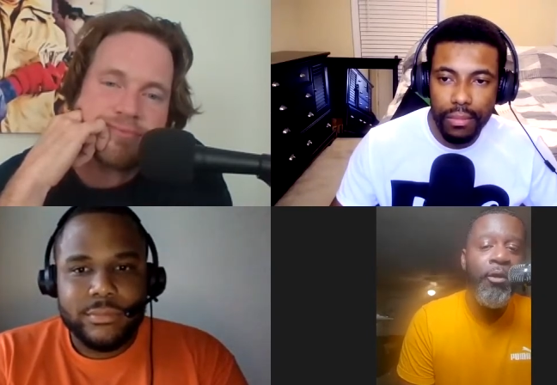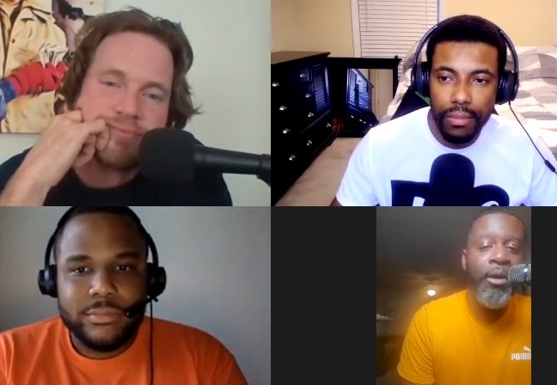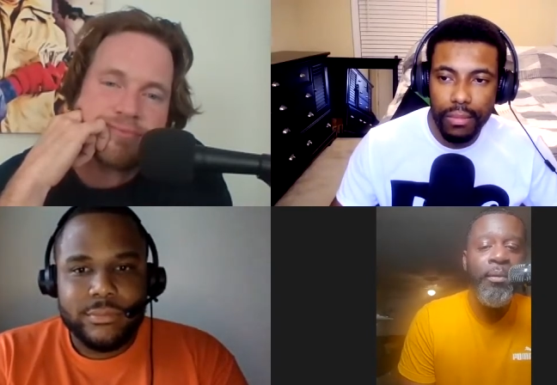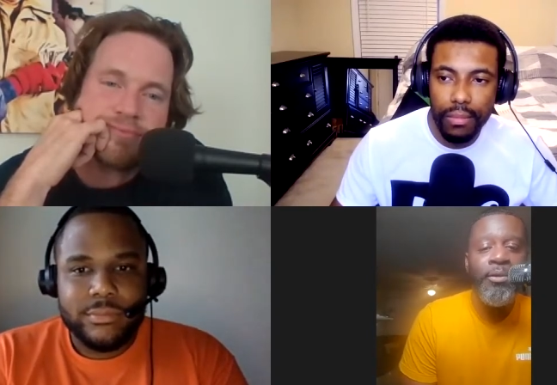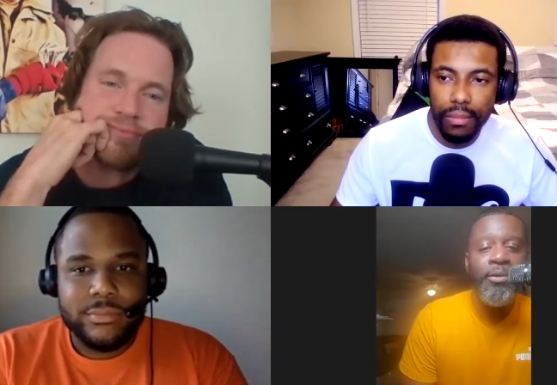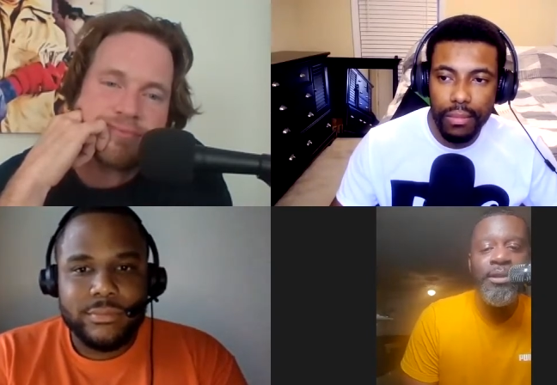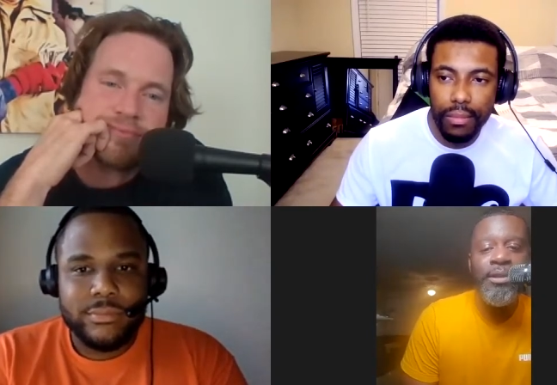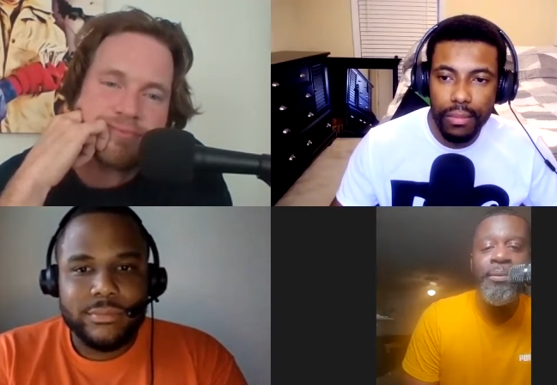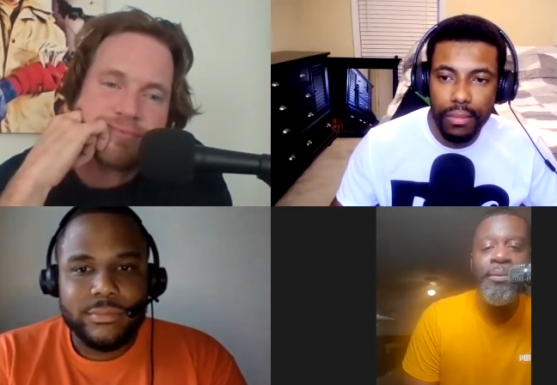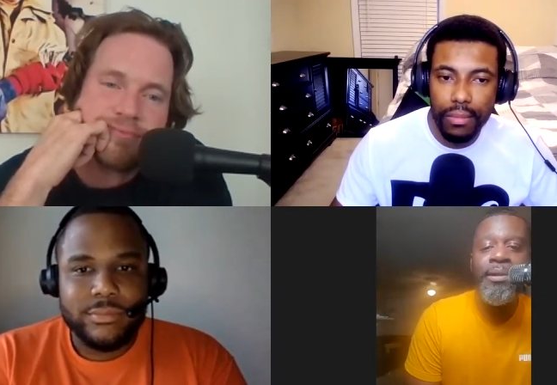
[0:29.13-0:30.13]
Speaker 1: grandmother was
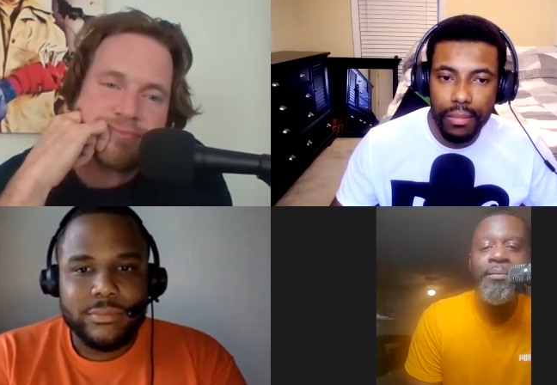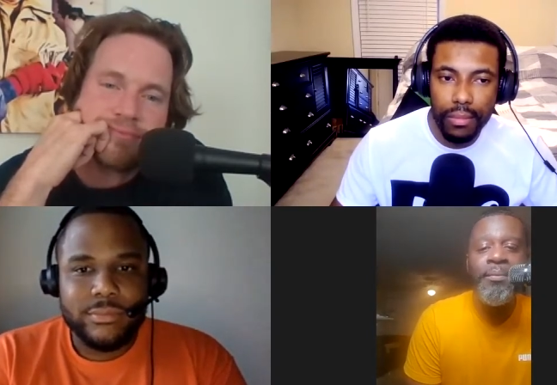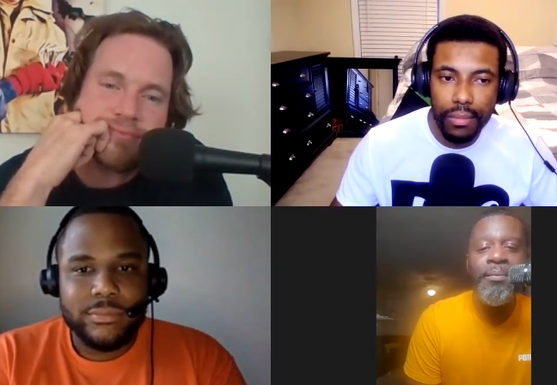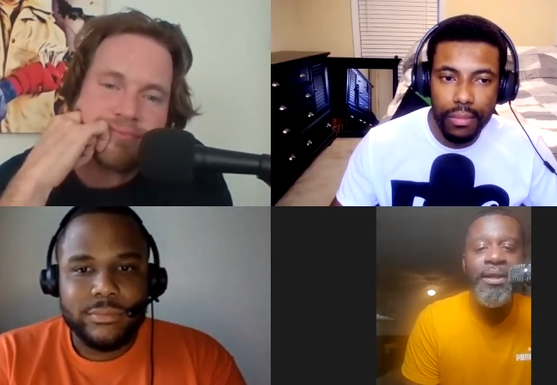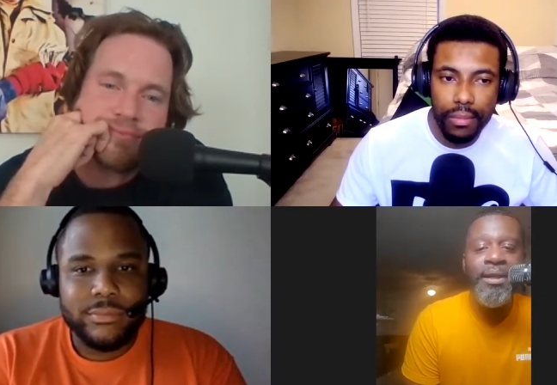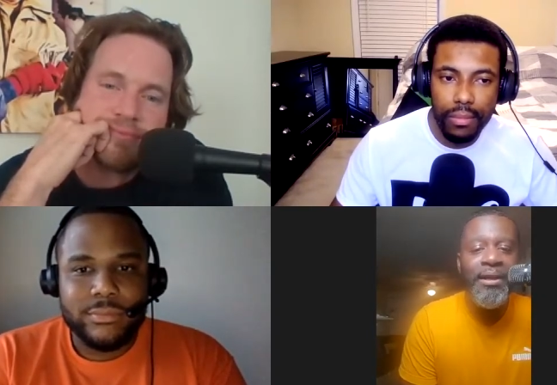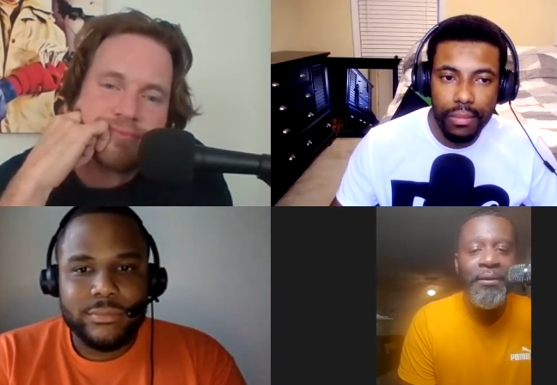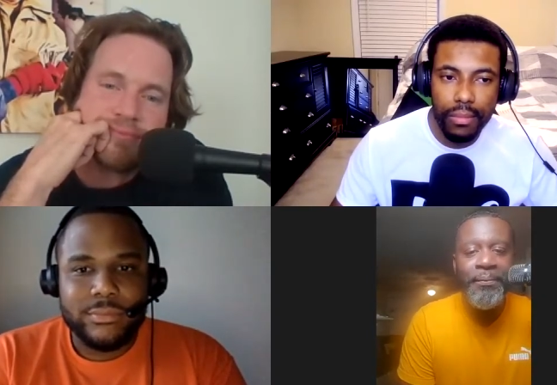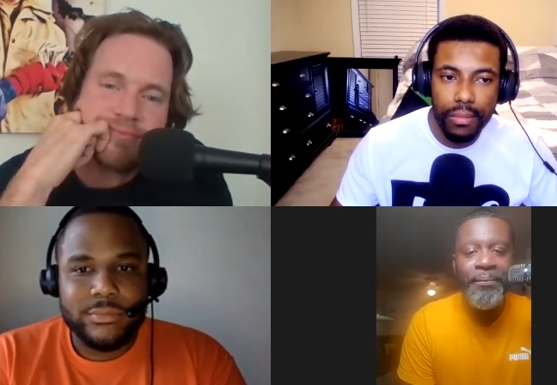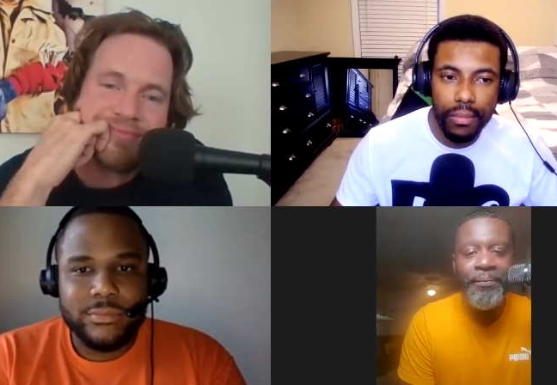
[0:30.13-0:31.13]
sleeping. But
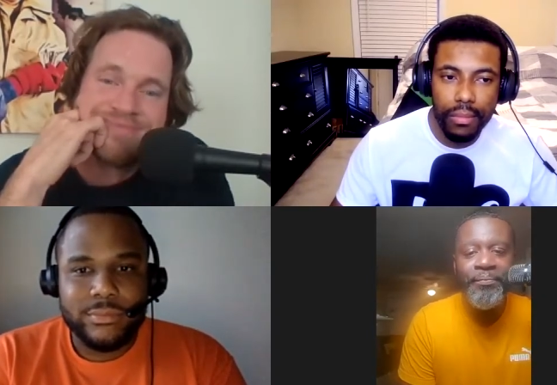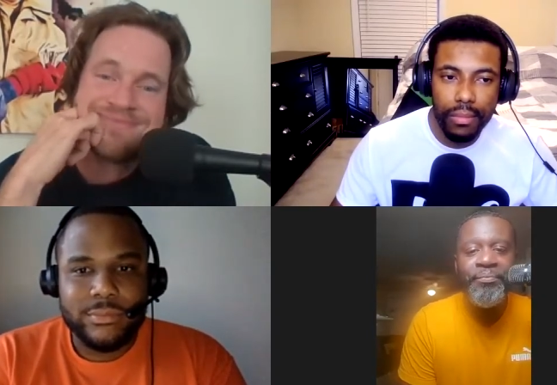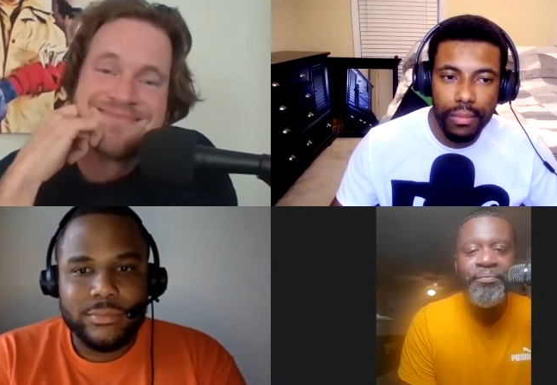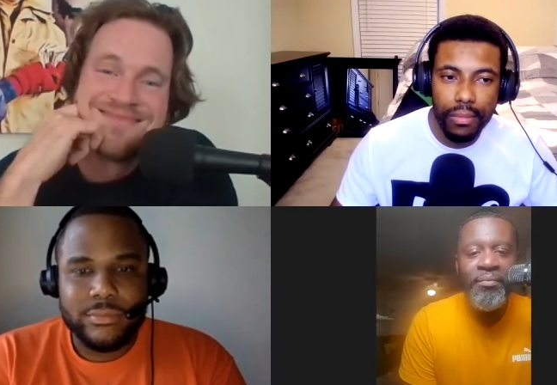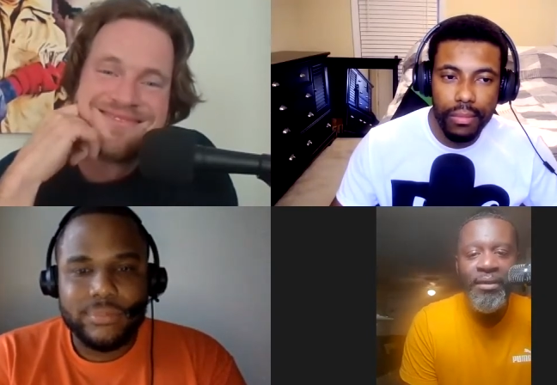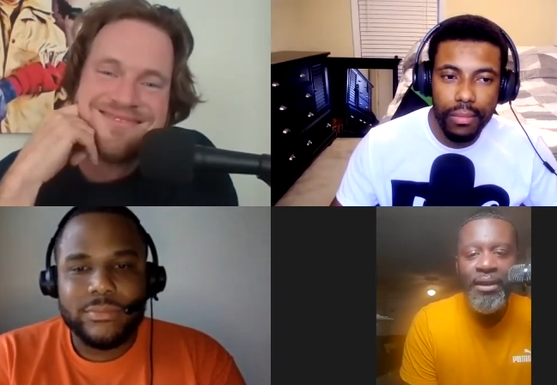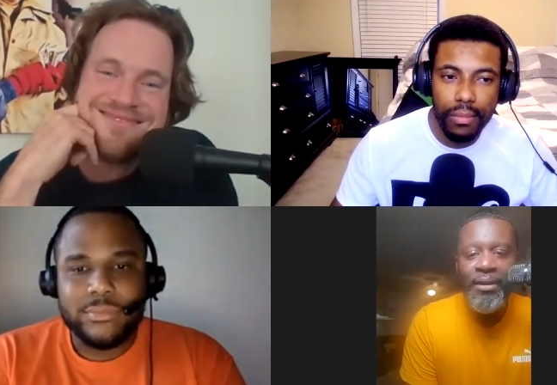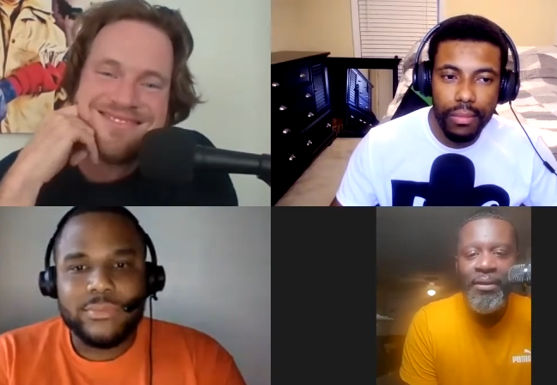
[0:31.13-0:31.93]
um,